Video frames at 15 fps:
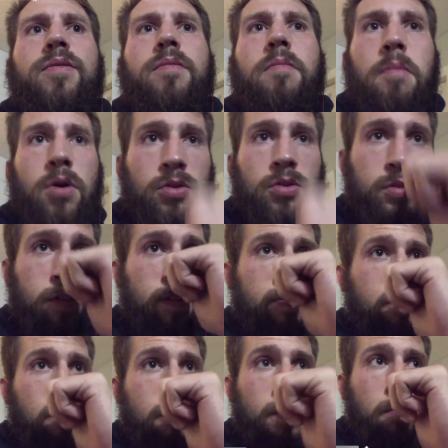Most
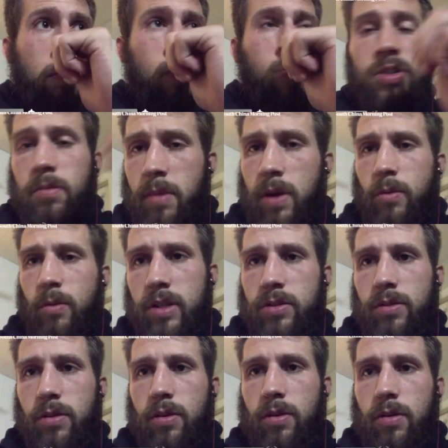of my
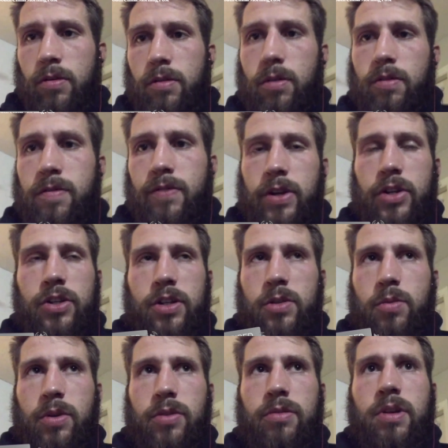wins are
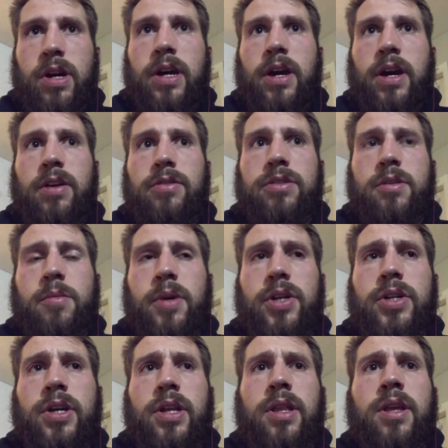finishes, whether knockout or
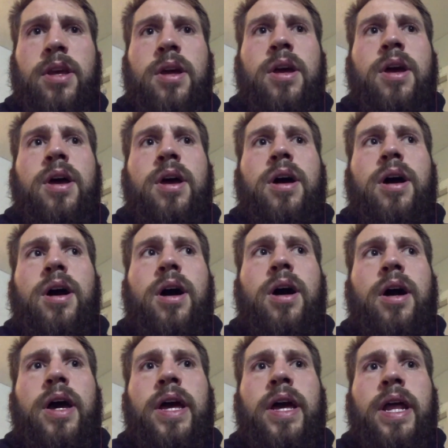submission.
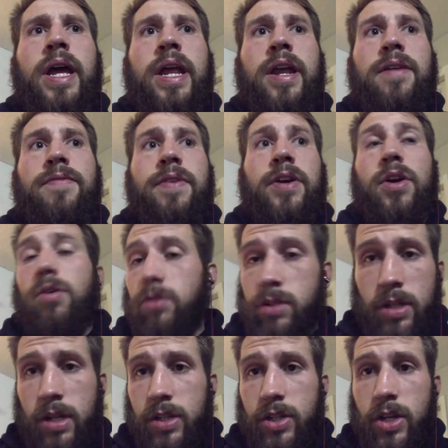And if it goes
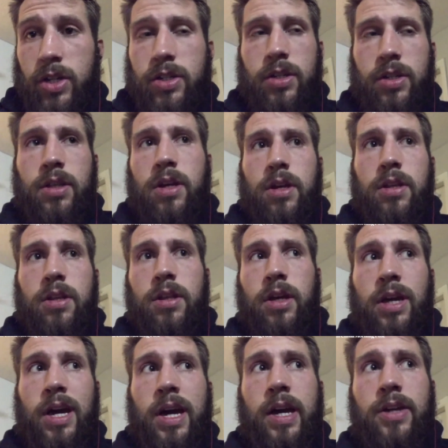to decision, the
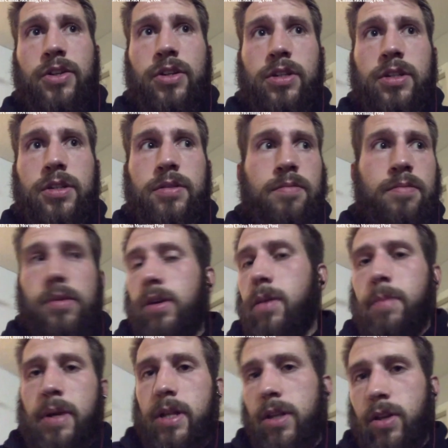guy just,
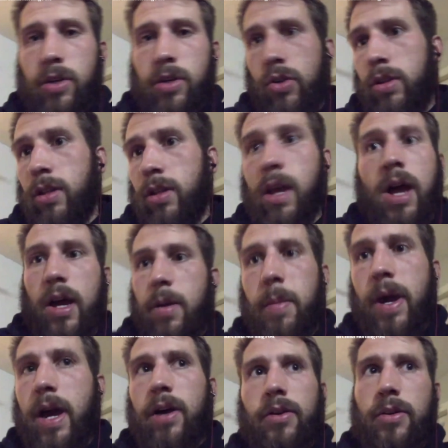you couldn't knock him
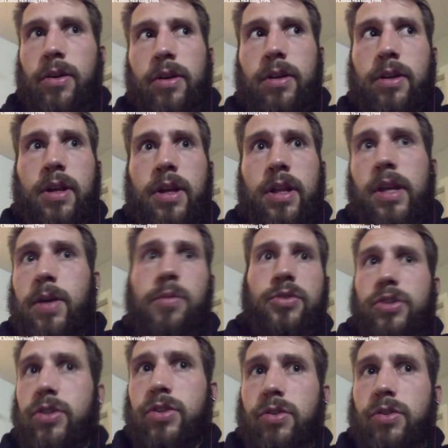out, and he
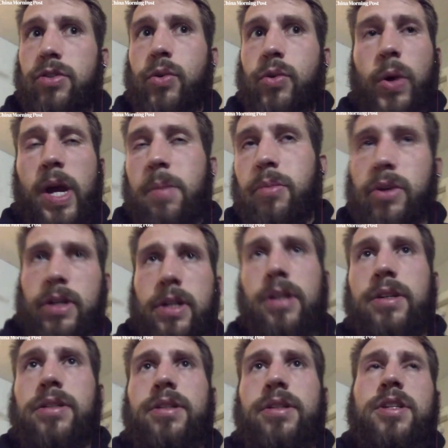was just too scrambly
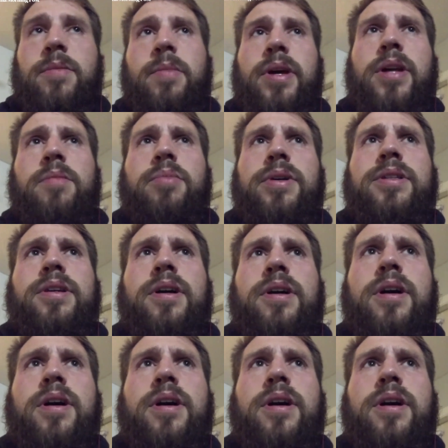to submit. But